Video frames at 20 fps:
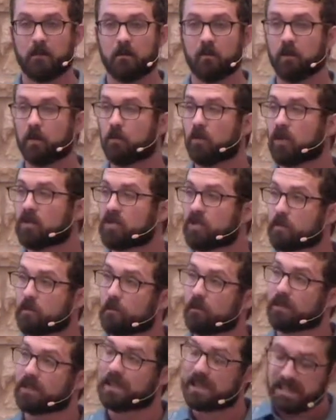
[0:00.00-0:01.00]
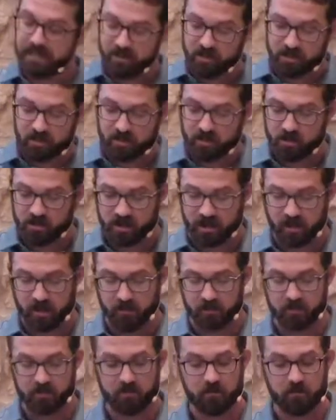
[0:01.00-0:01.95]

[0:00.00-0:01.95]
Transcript: We worship relationships.